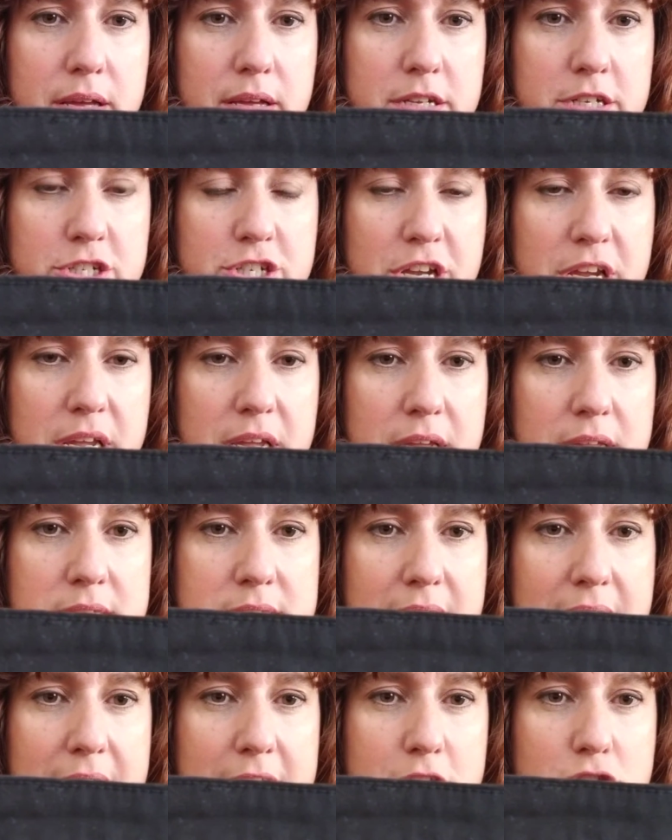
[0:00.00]
jeans,
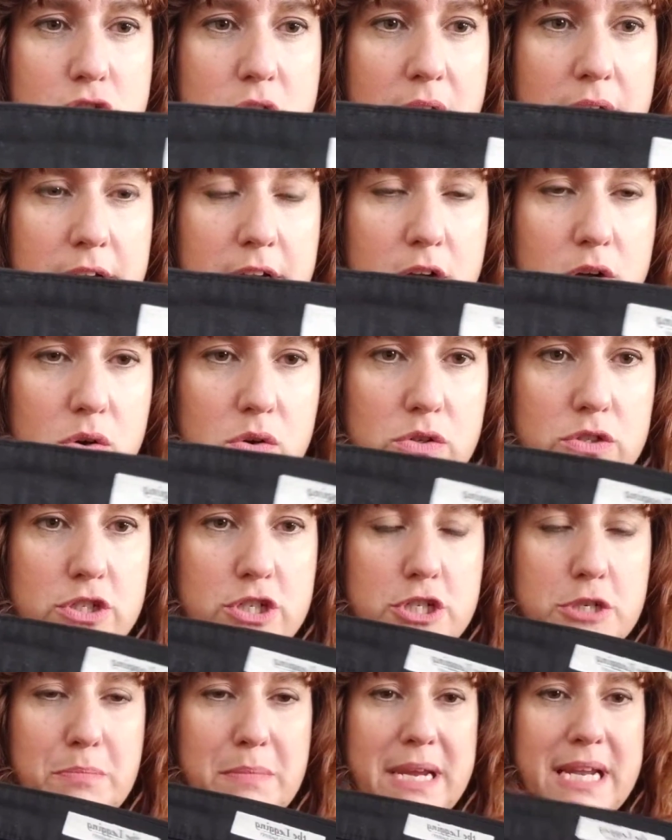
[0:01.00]
Adriana
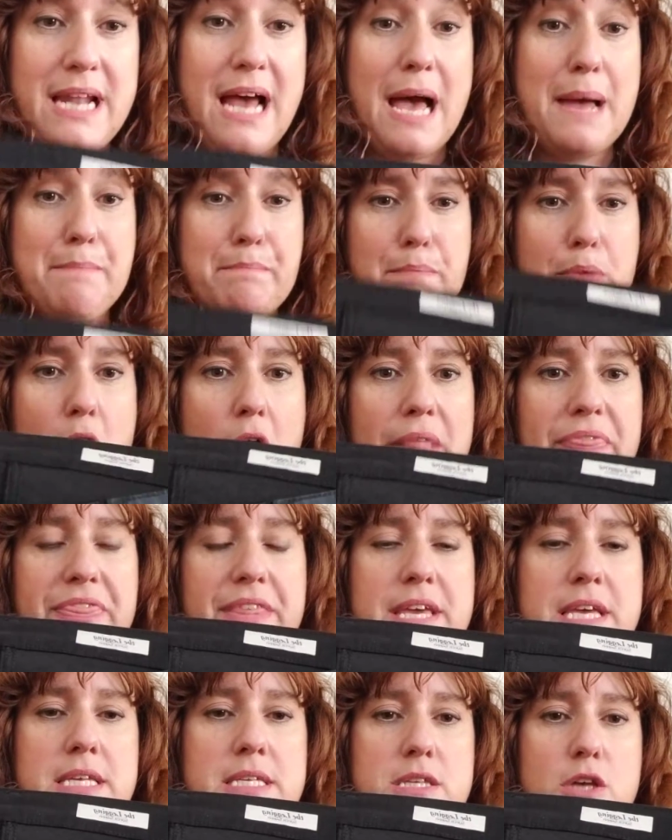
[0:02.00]
Goldschmied. I bought
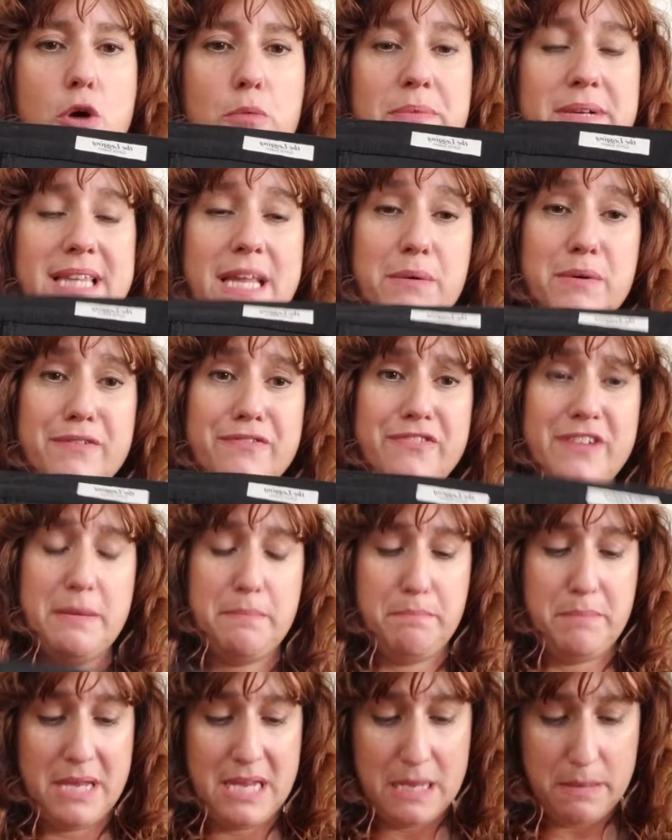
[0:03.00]
these hoping they would fit
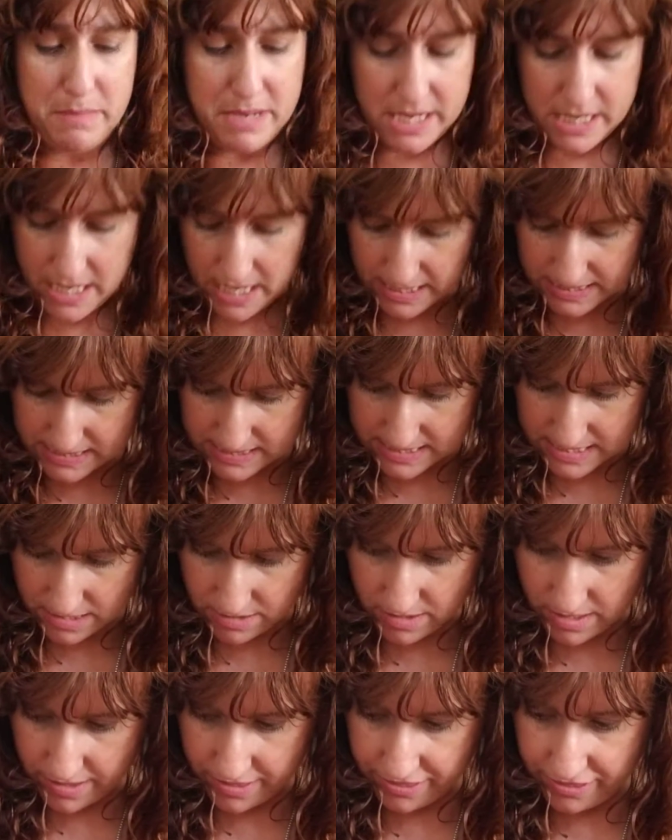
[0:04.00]
me because
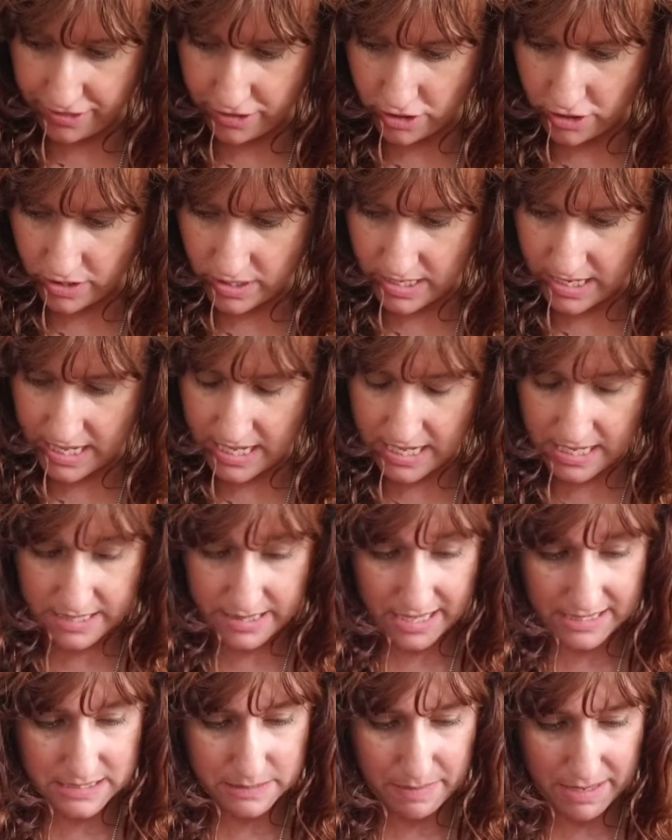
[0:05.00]
they're a 30 and
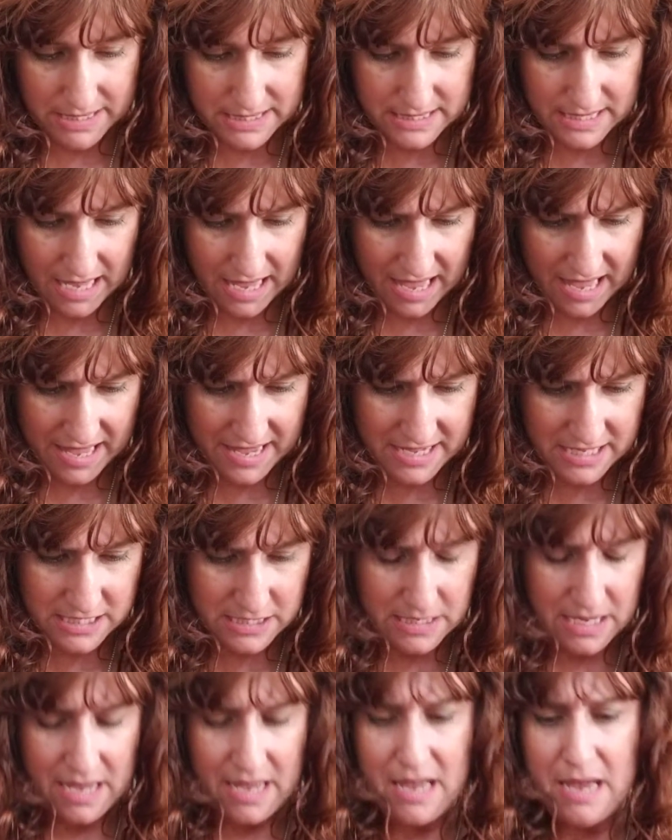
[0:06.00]
that's my size,
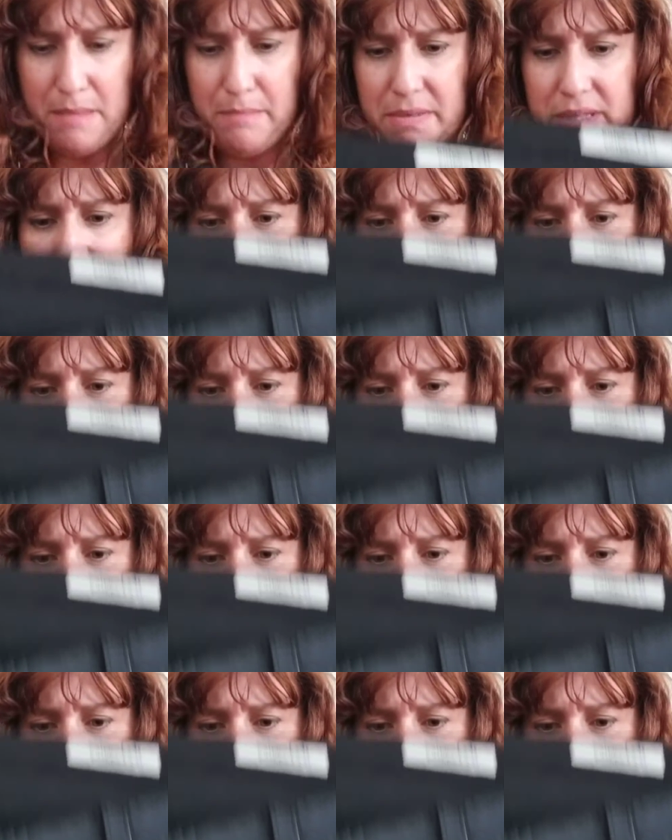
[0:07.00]
but